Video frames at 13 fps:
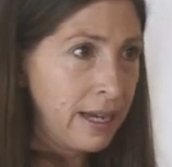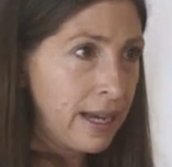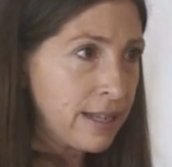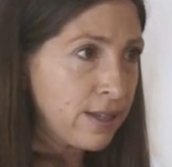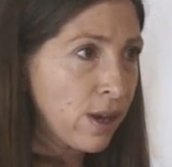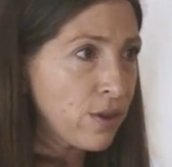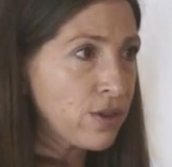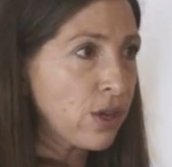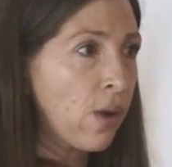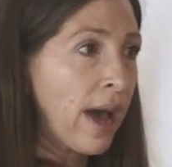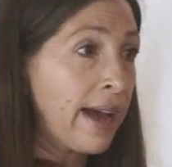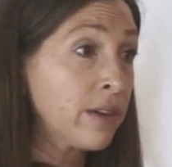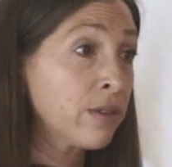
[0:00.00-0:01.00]
so
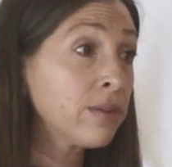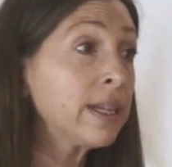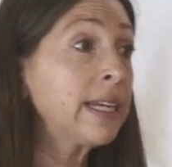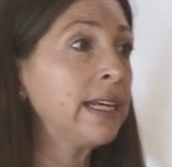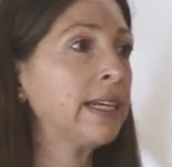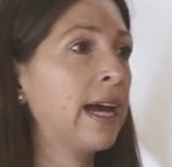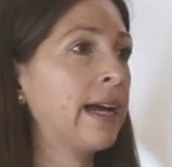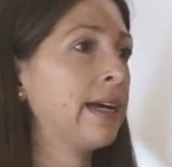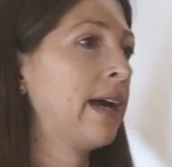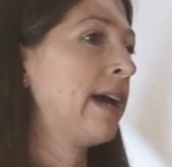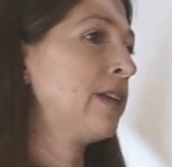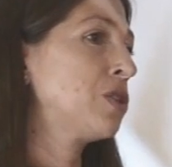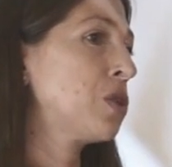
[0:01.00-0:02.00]
so i really i,
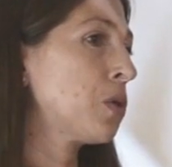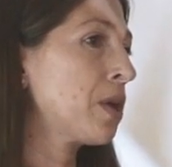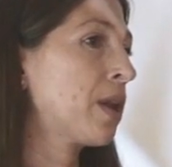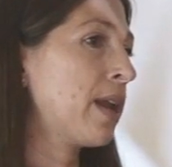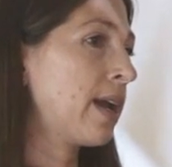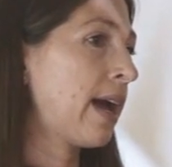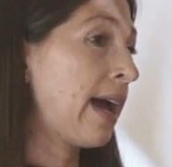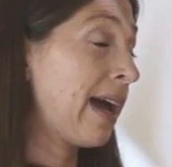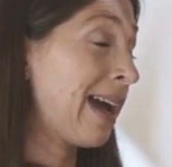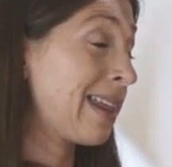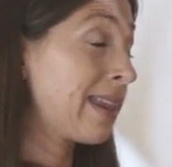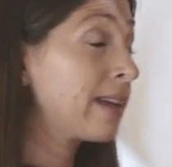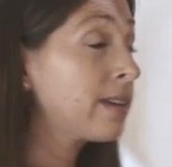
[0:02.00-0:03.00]
I don't think I,
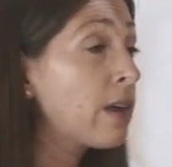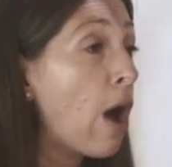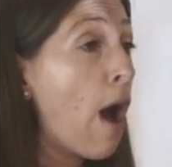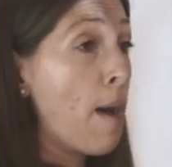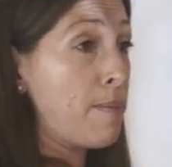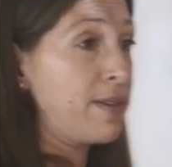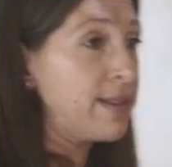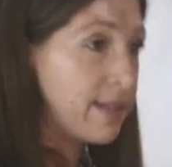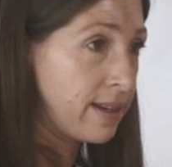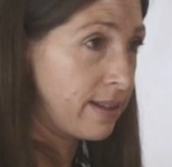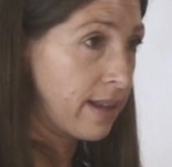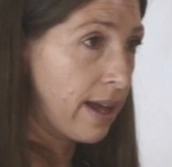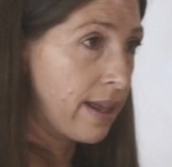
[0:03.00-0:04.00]
I think the
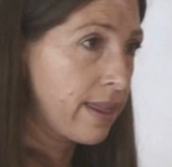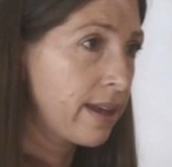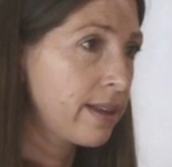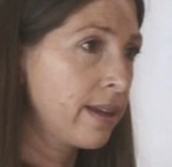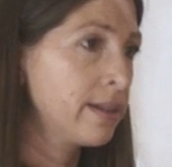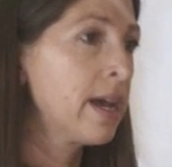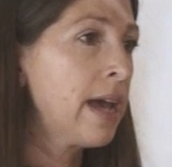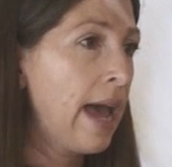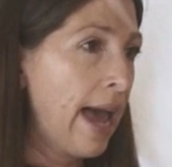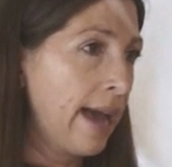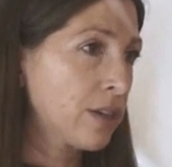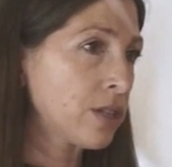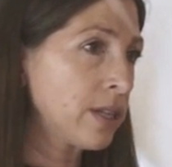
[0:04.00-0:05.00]
opposite i think that
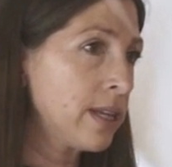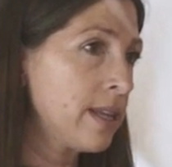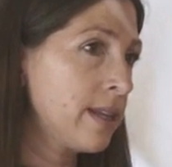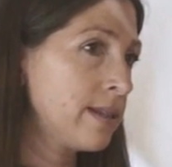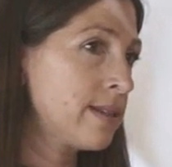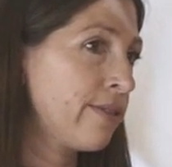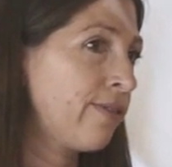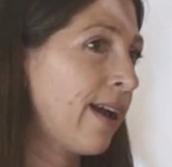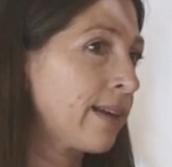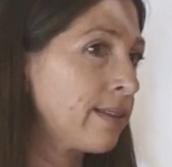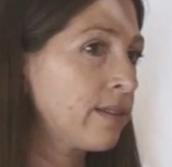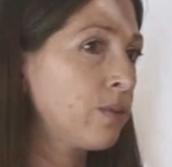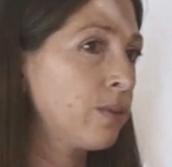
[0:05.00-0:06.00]
actually that the
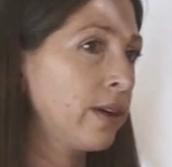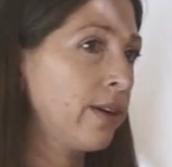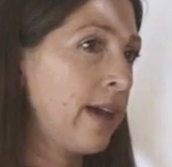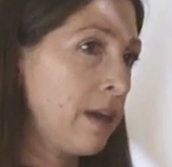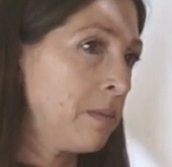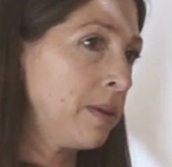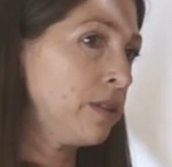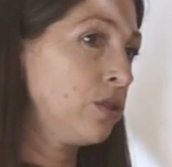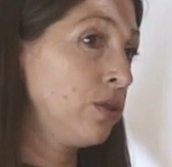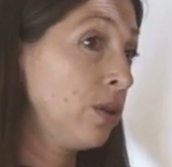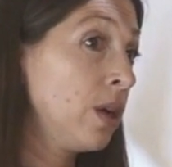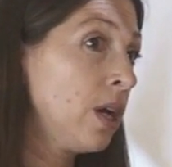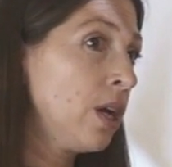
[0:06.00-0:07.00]
fact that we are able
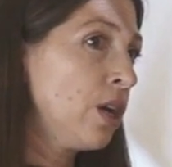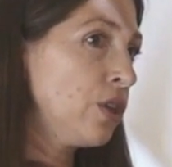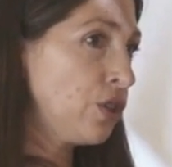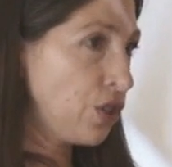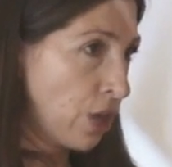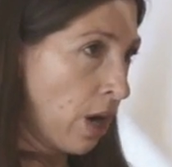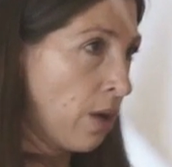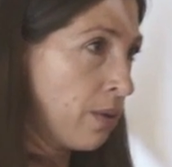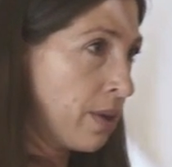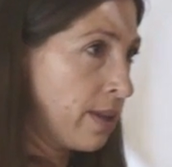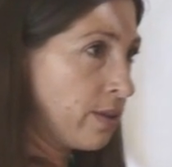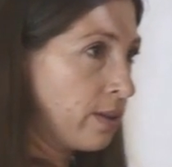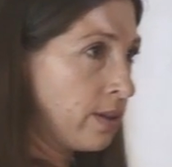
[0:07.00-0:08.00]
to show
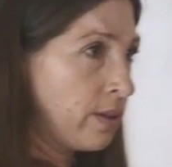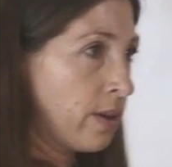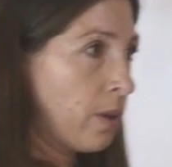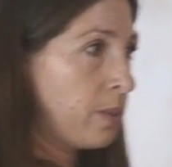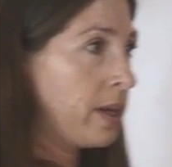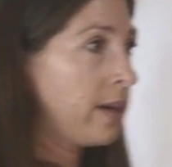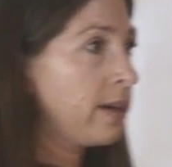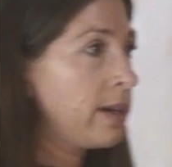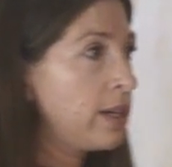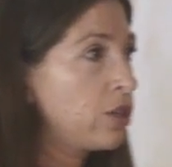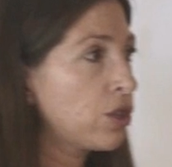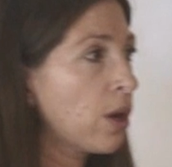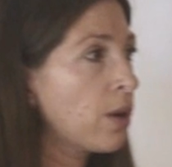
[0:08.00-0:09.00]
that you know we are
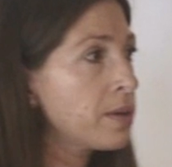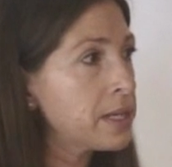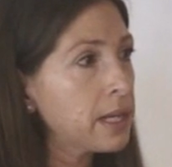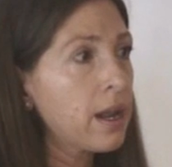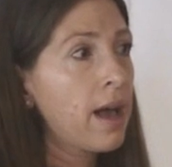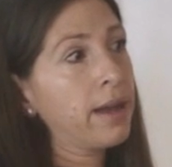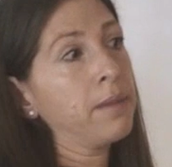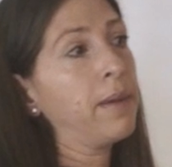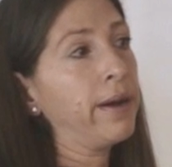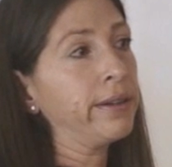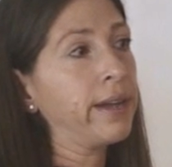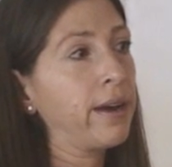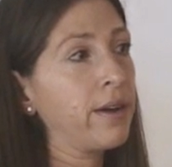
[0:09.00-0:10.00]
it shows a lot
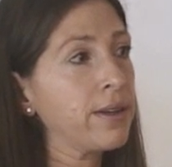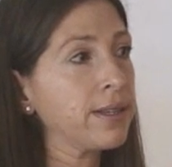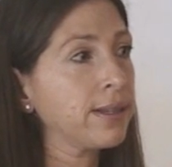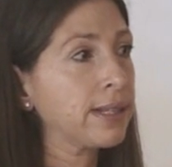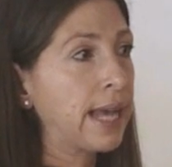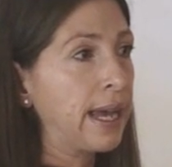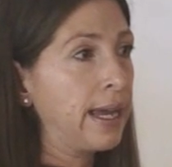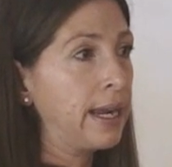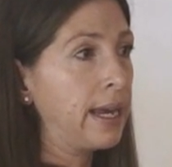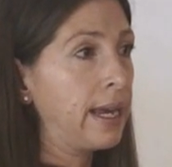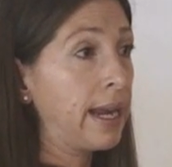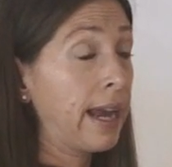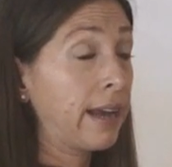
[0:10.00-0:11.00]
about our
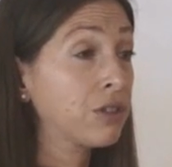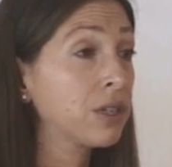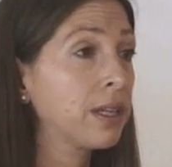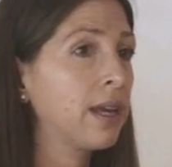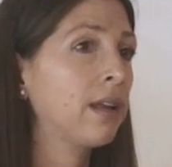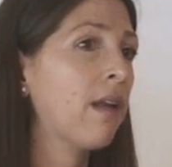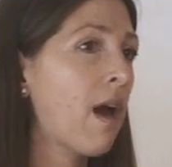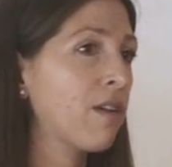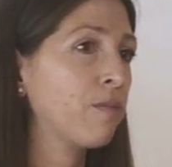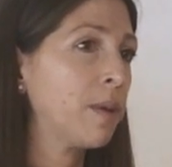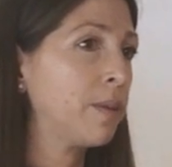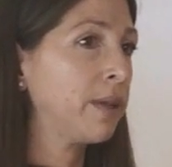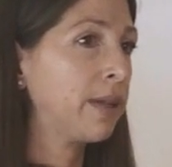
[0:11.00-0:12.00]
society and actually a lot
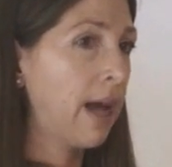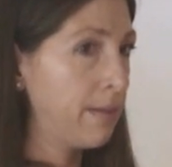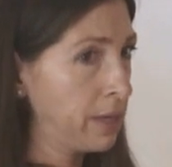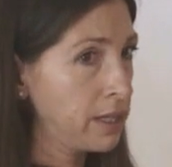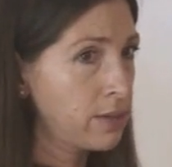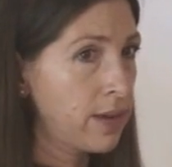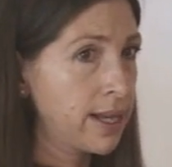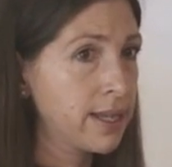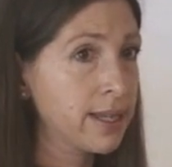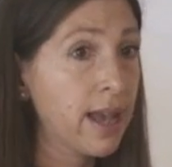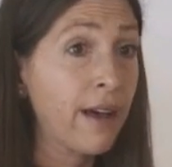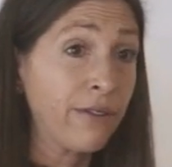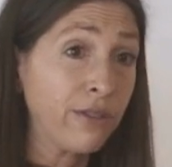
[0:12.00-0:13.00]
of people coming to
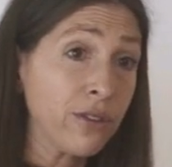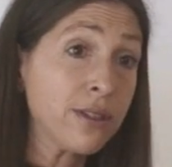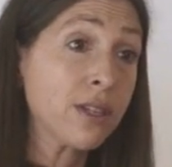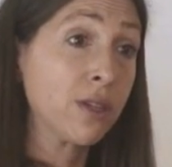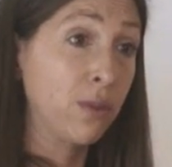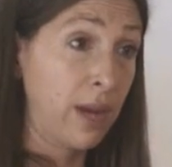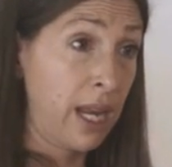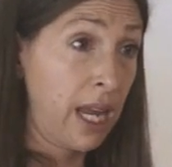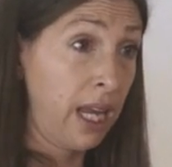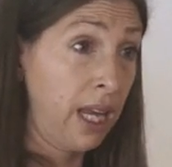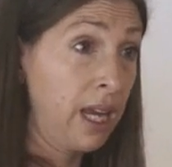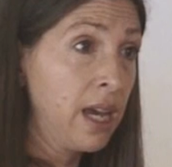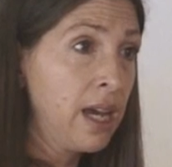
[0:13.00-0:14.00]
us after screening